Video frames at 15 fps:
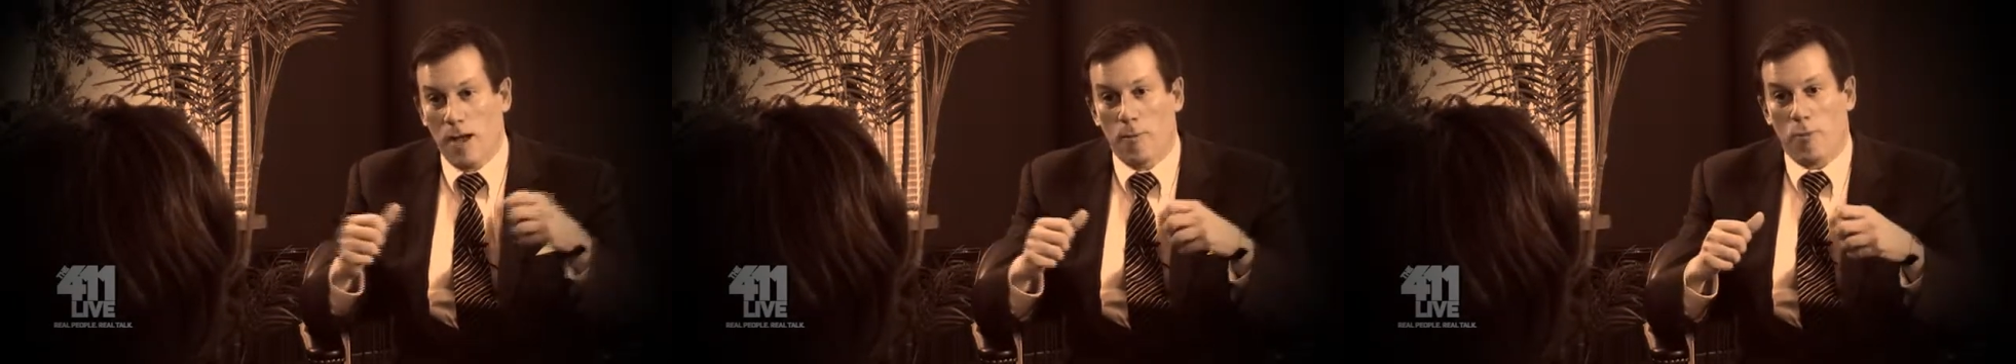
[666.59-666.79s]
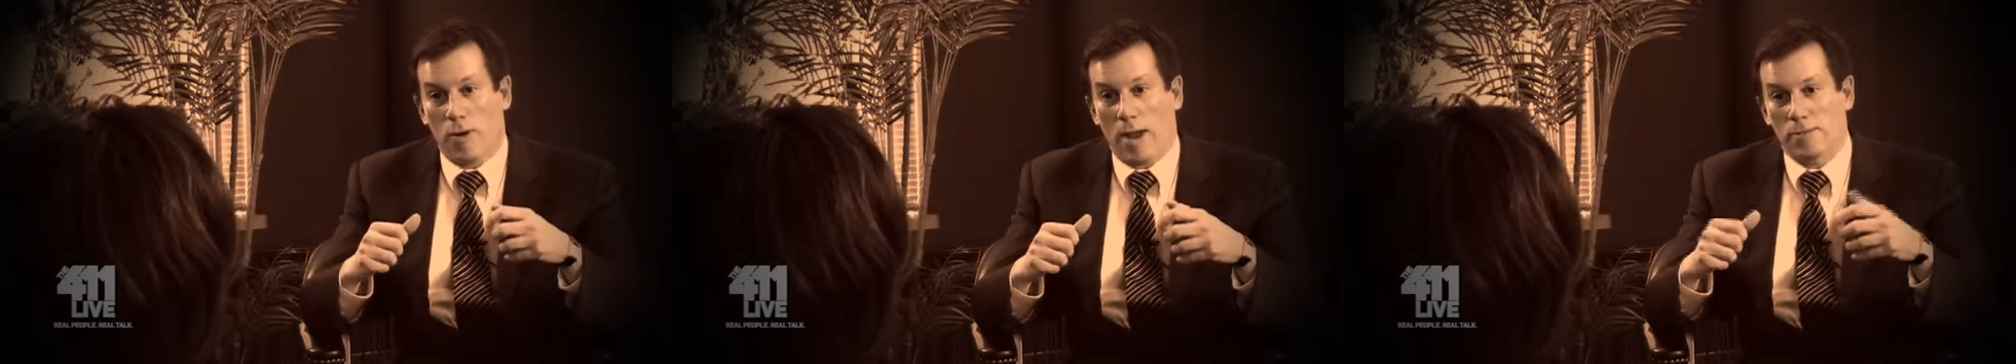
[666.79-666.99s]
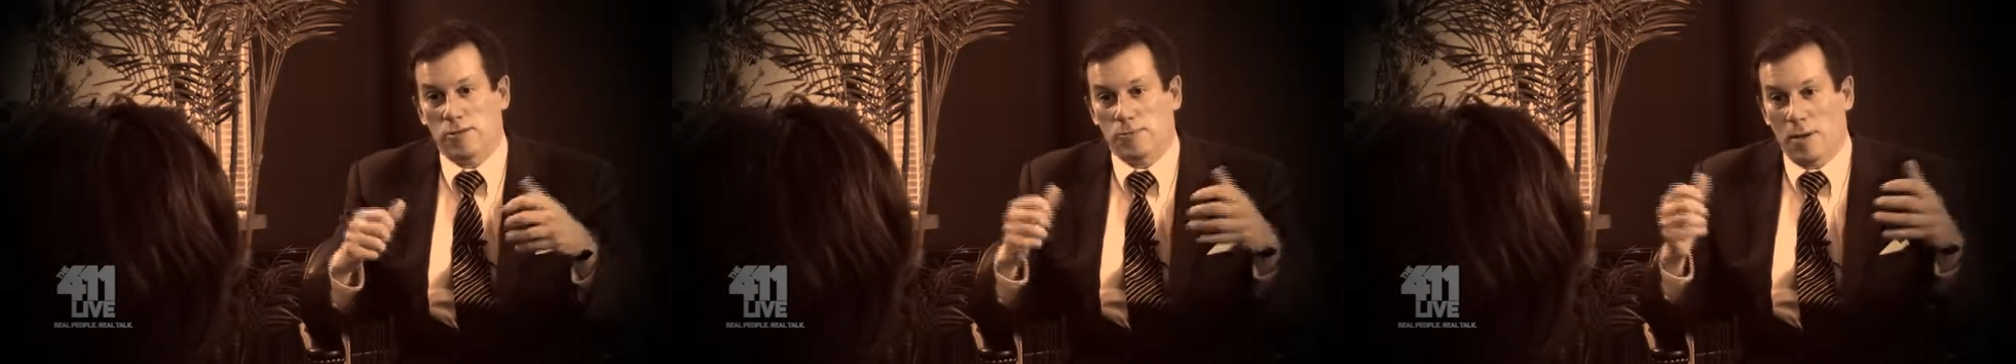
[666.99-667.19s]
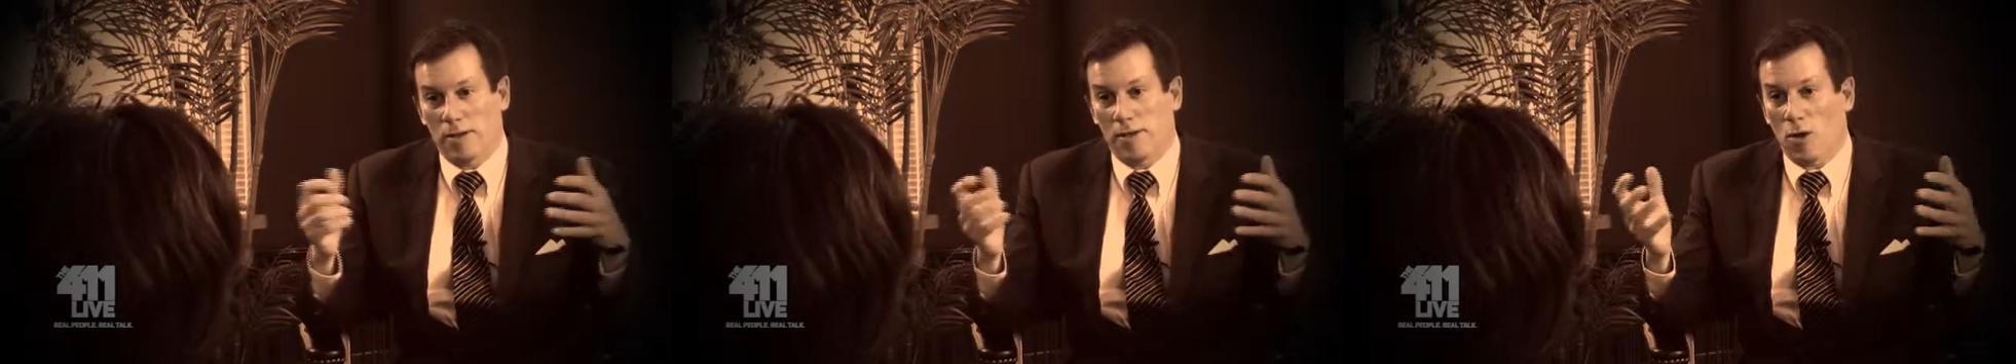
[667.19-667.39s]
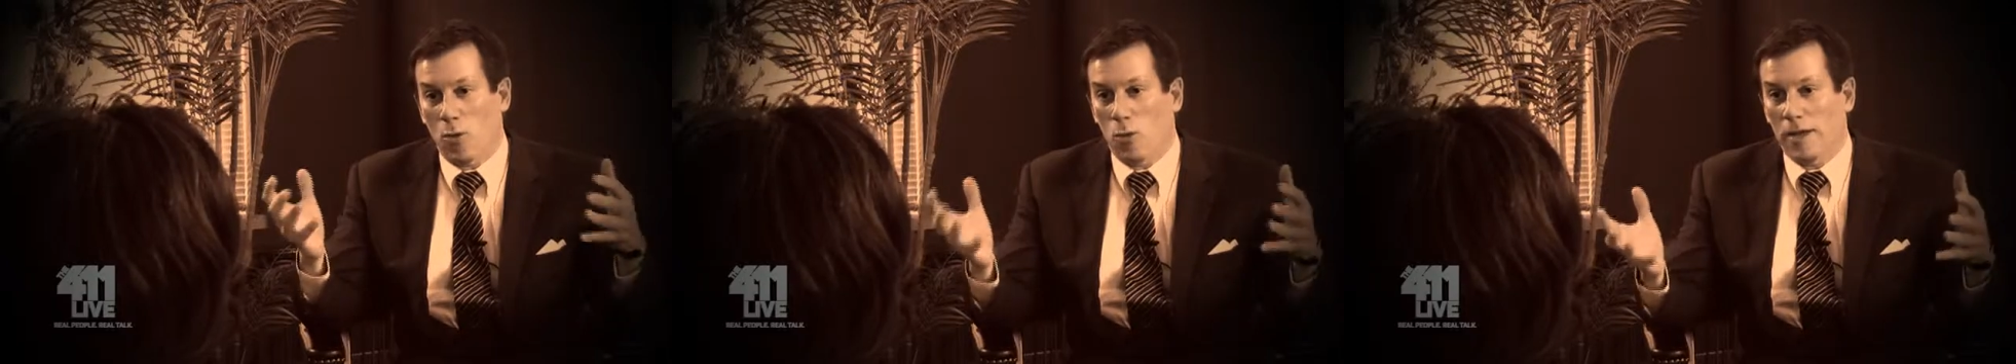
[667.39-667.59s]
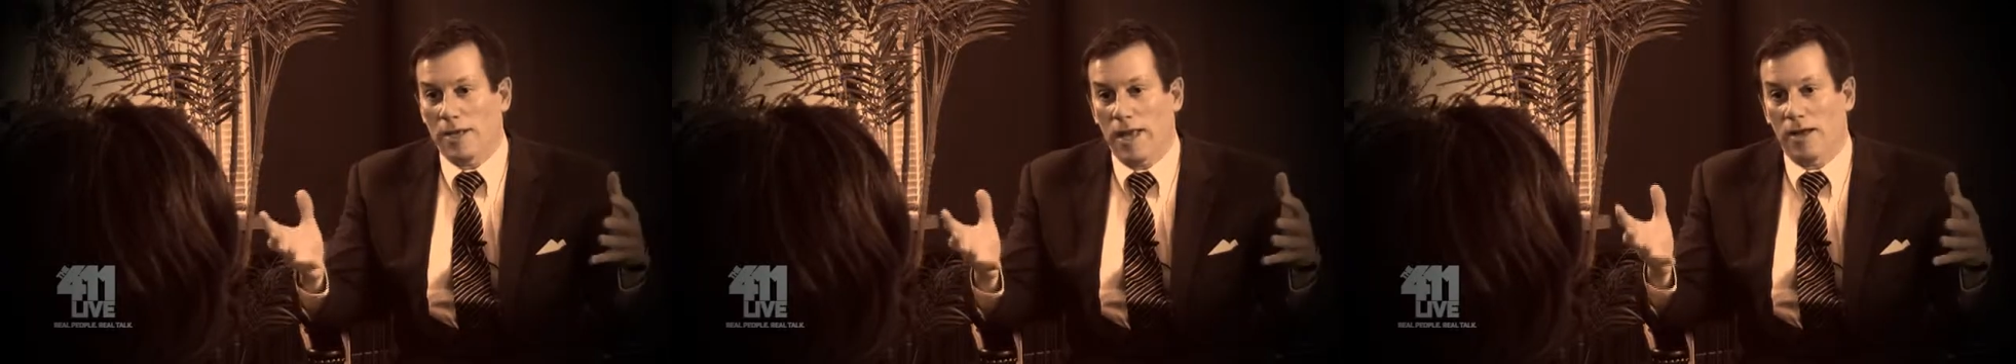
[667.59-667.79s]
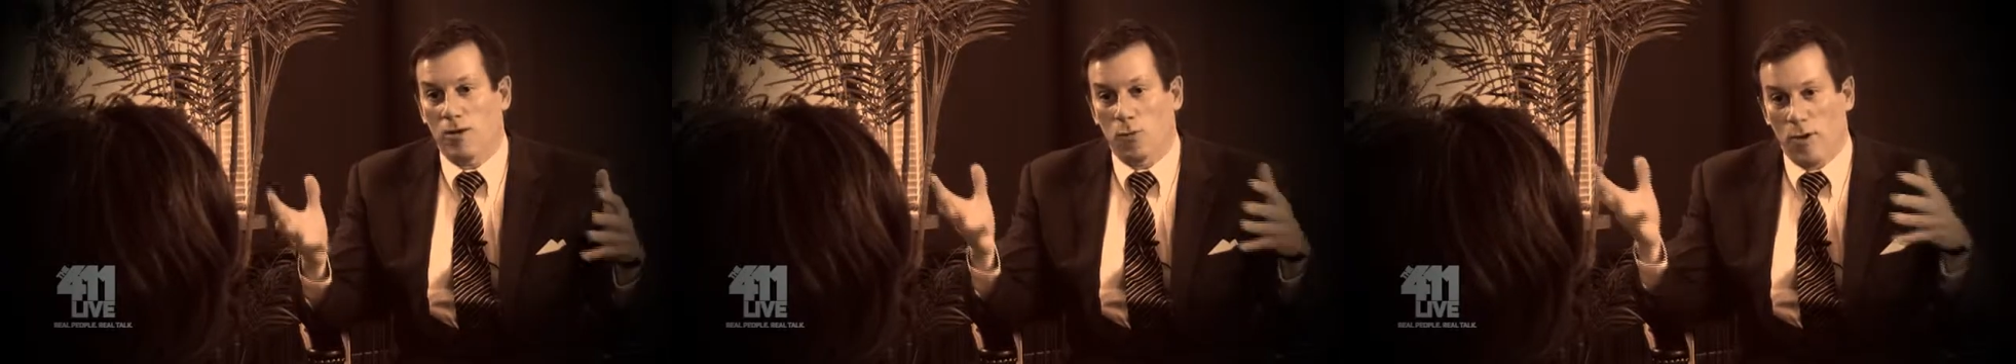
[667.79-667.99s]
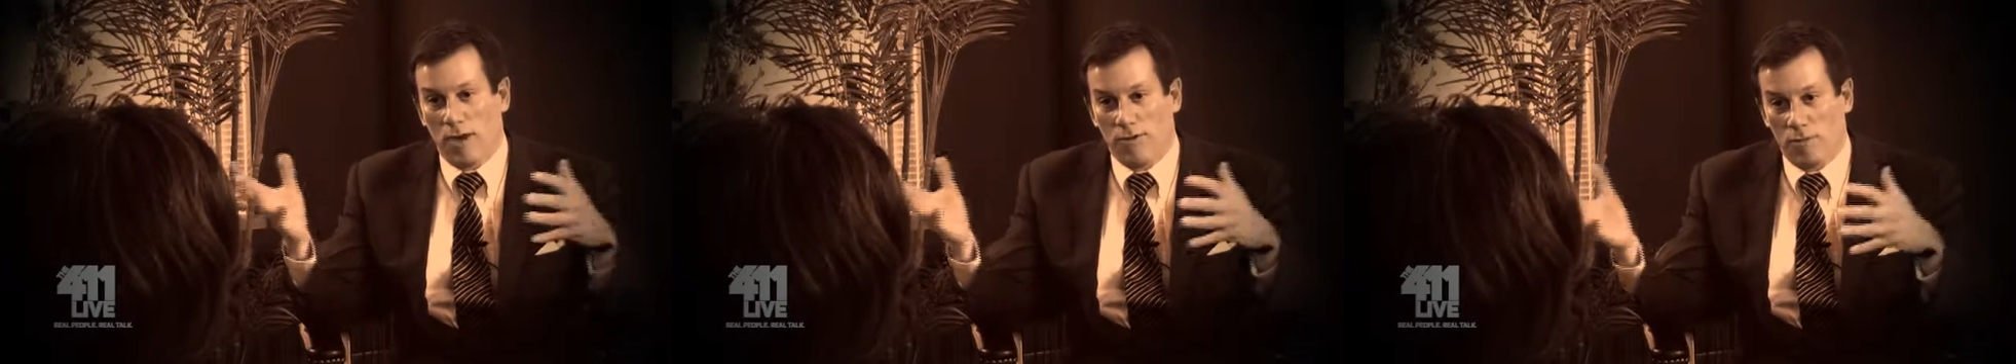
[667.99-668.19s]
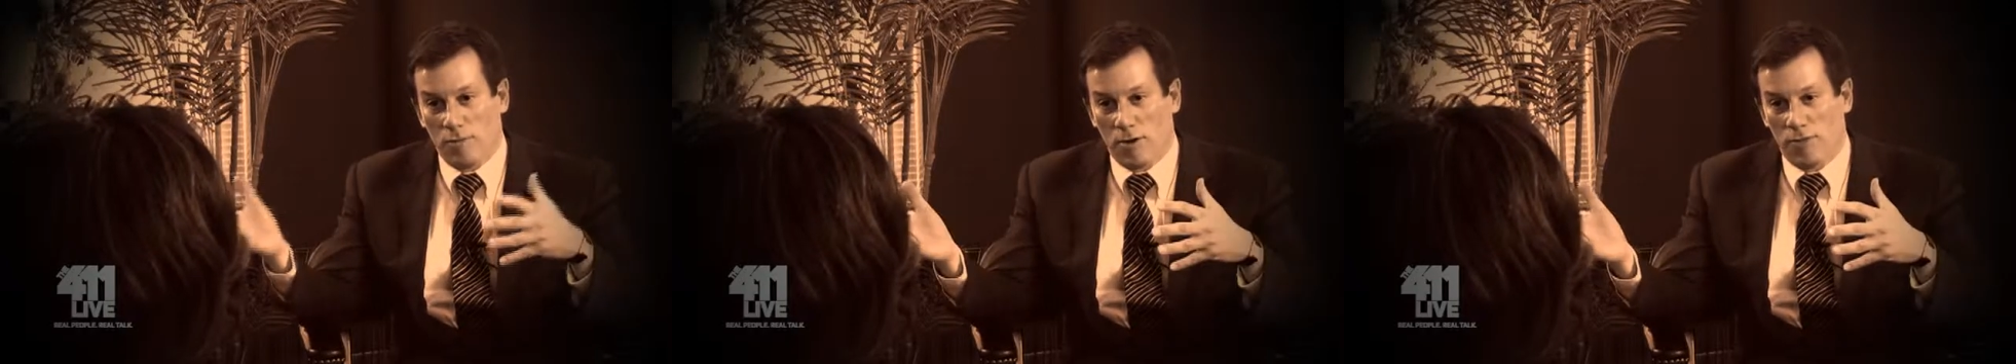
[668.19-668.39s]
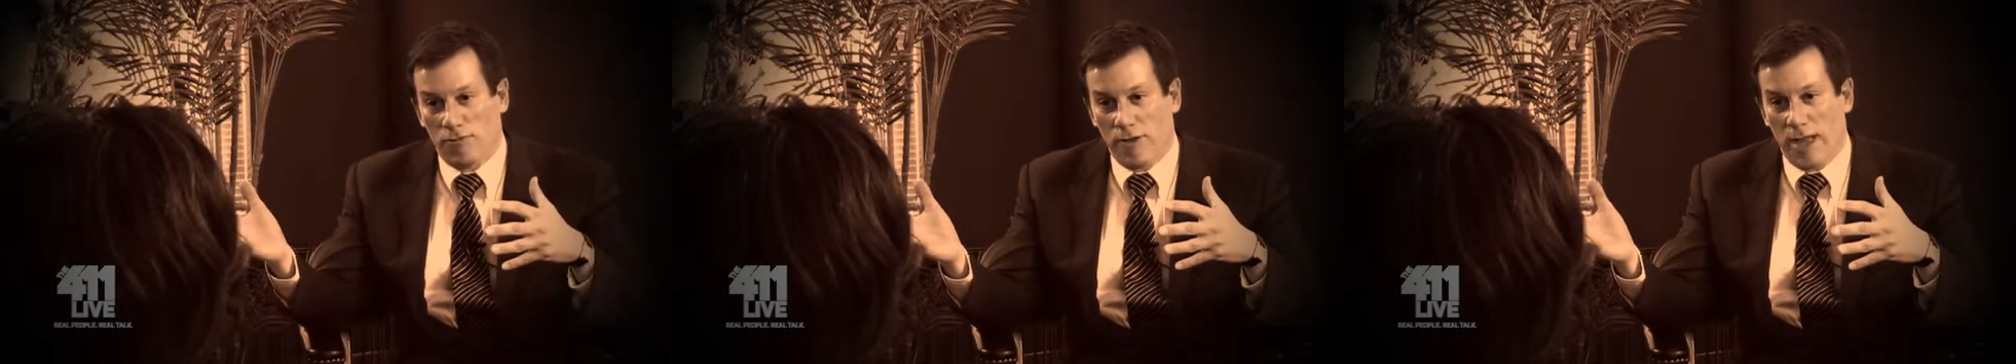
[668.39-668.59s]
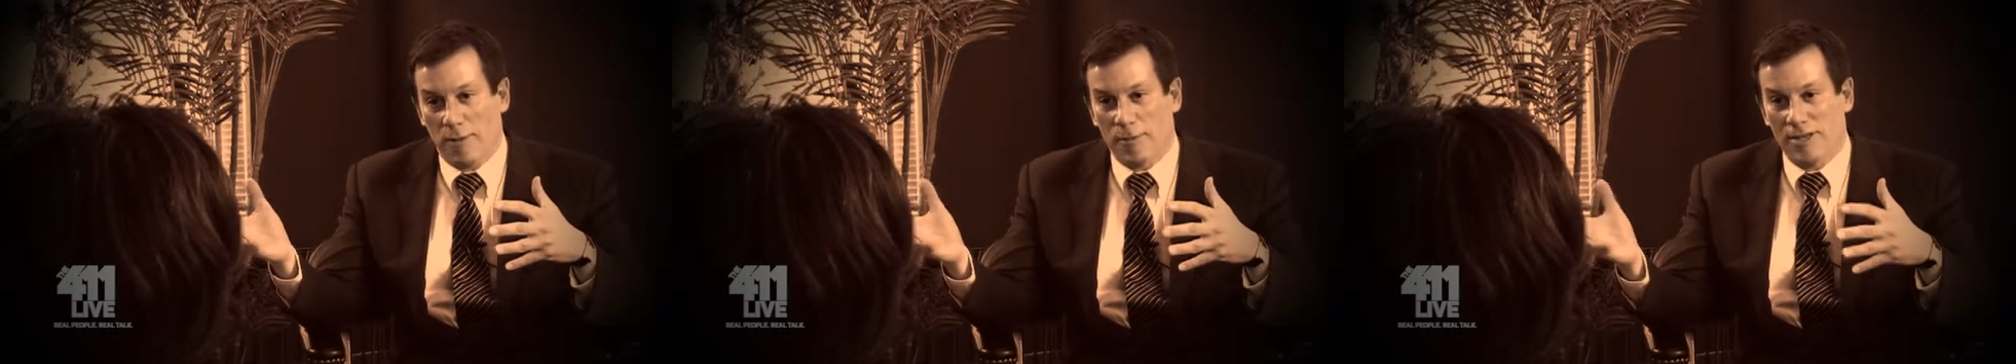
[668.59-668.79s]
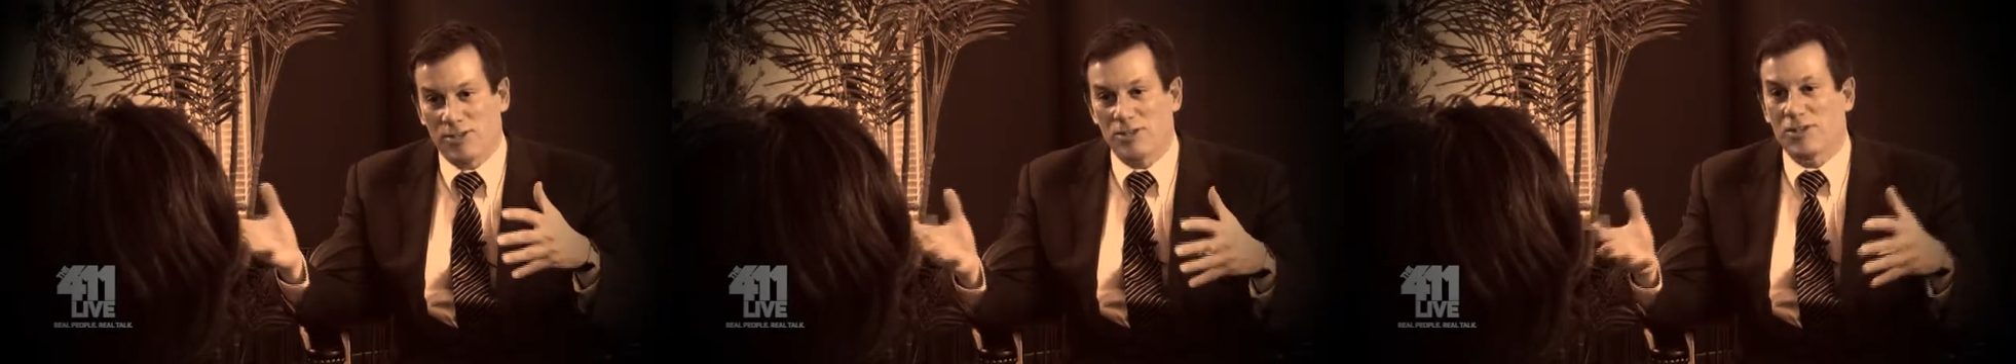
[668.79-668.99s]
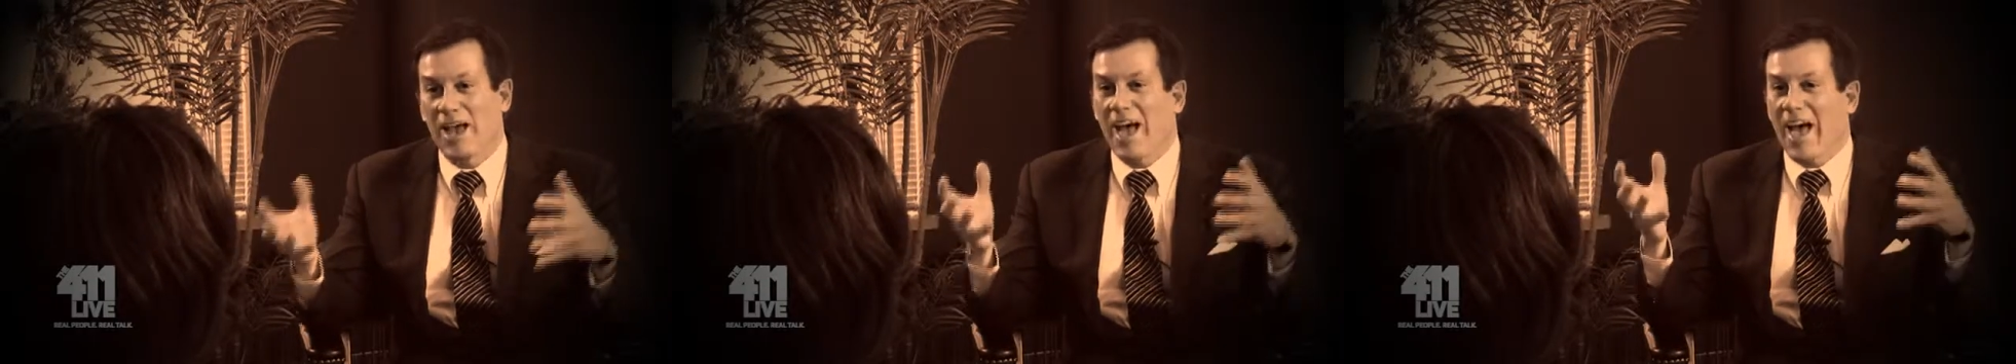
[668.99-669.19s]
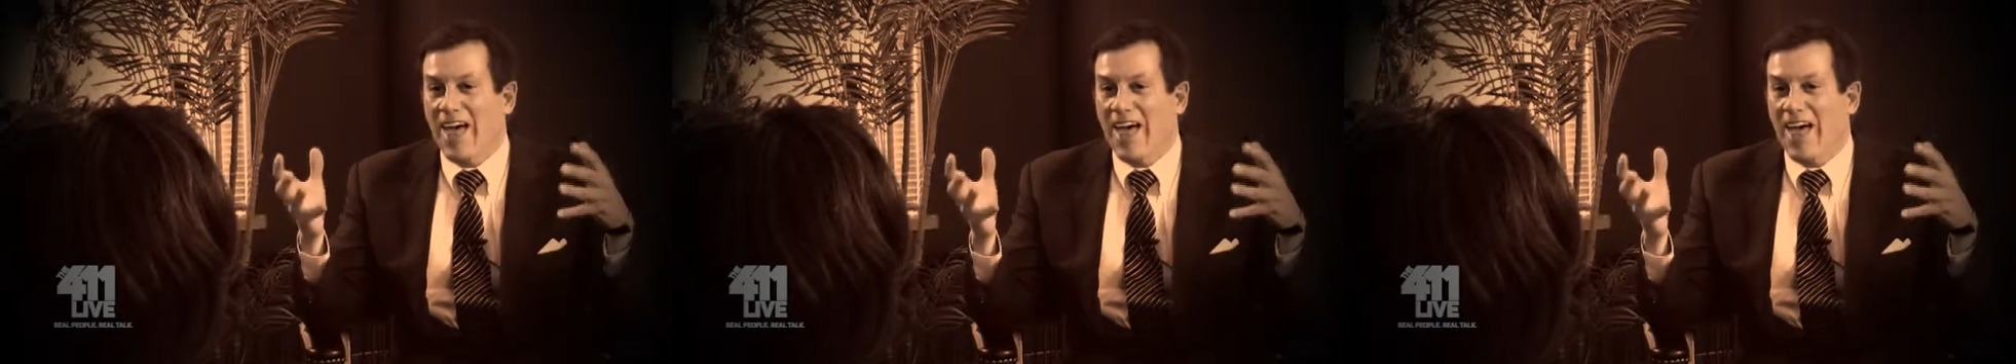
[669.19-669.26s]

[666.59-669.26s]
perhaps spending a weekend away from their families,